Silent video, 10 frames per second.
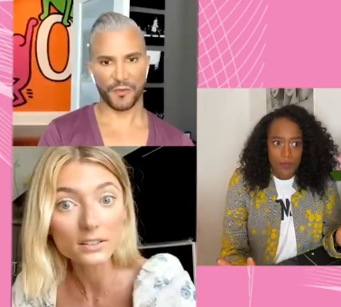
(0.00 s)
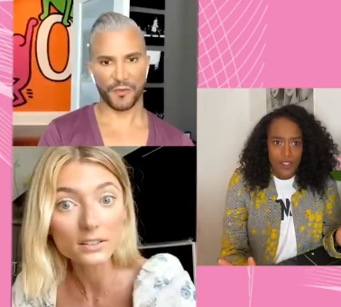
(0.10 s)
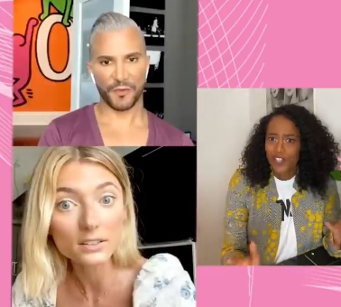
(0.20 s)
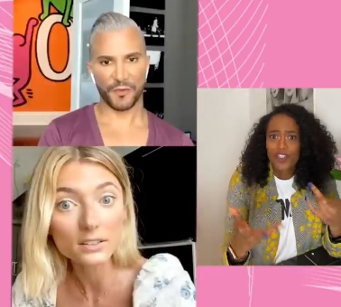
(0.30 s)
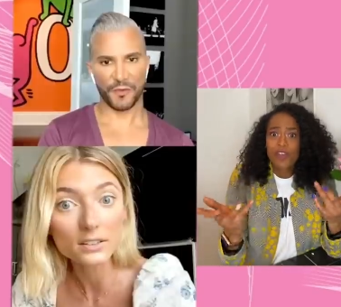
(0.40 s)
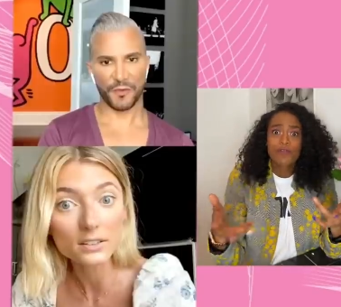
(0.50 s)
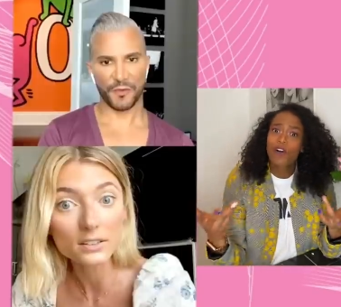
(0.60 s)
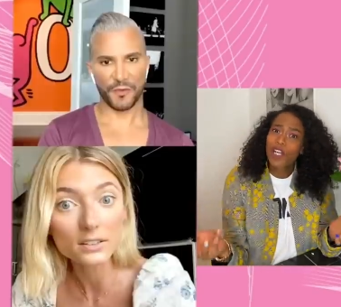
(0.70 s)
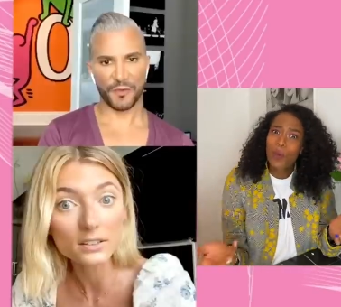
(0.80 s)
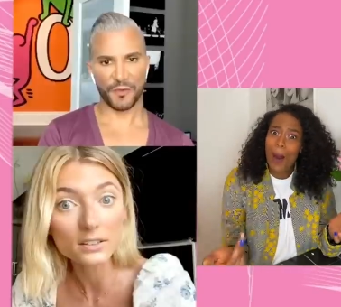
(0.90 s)
Speaker 1: Just a
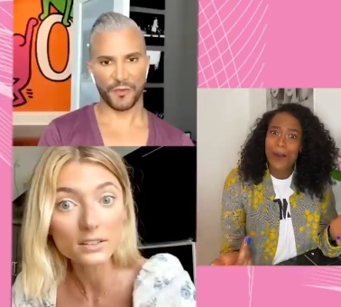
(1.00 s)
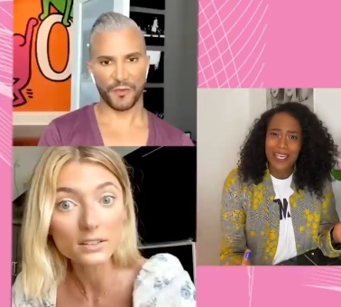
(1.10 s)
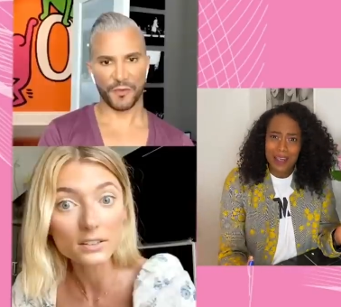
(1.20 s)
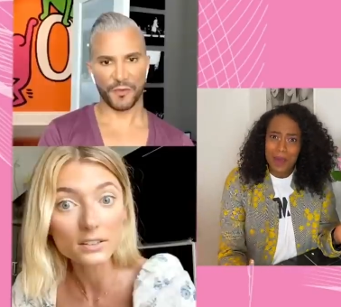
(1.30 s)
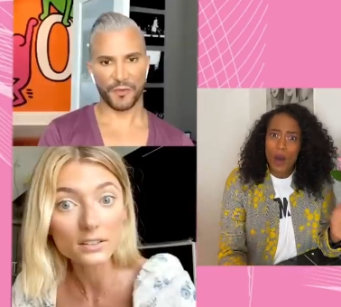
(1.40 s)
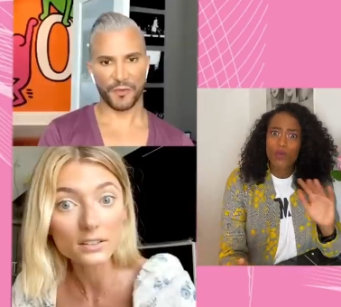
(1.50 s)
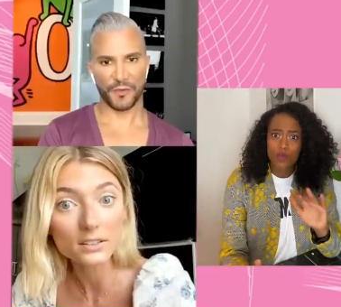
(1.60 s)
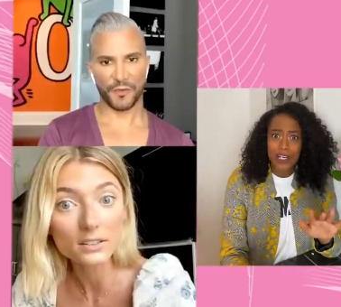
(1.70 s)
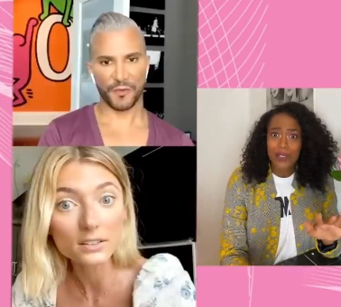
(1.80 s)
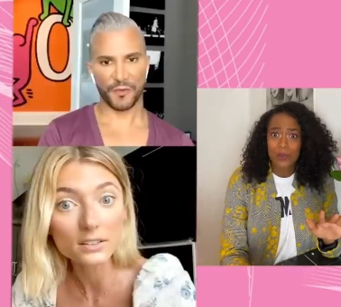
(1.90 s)
follow-up email
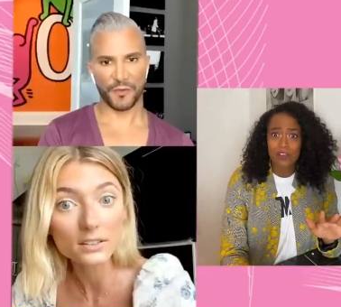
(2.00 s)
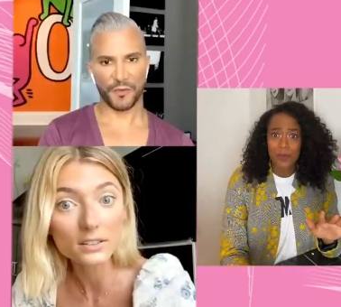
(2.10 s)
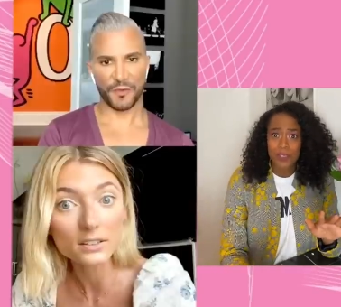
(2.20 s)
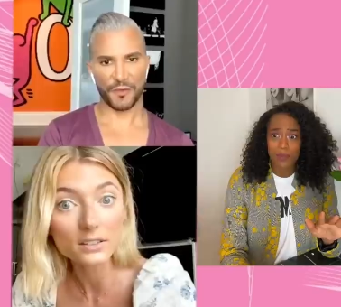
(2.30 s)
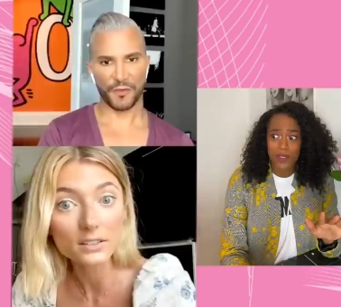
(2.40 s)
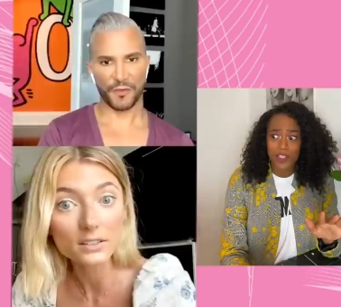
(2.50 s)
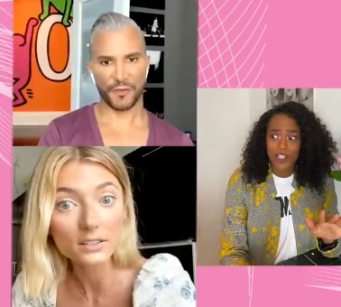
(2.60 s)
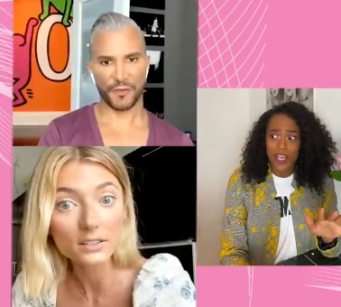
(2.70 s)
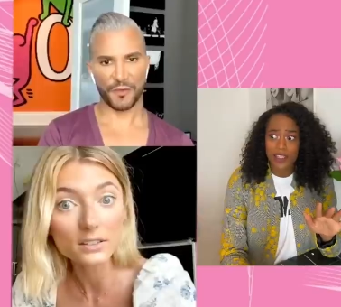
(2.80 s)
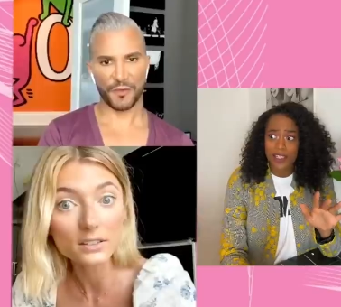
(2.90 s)
really would have been
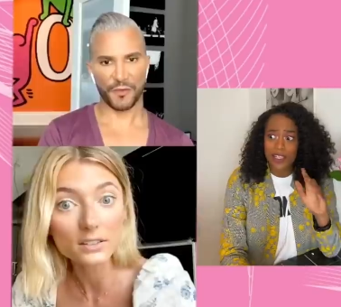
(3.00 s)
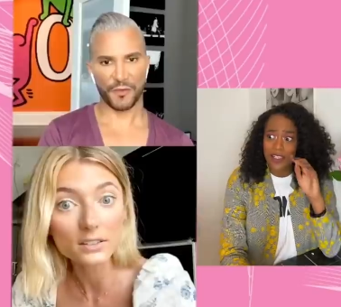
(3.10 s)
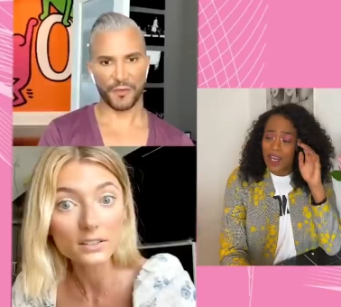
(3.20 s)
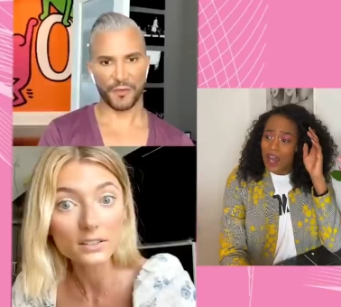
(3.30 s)
appreciated.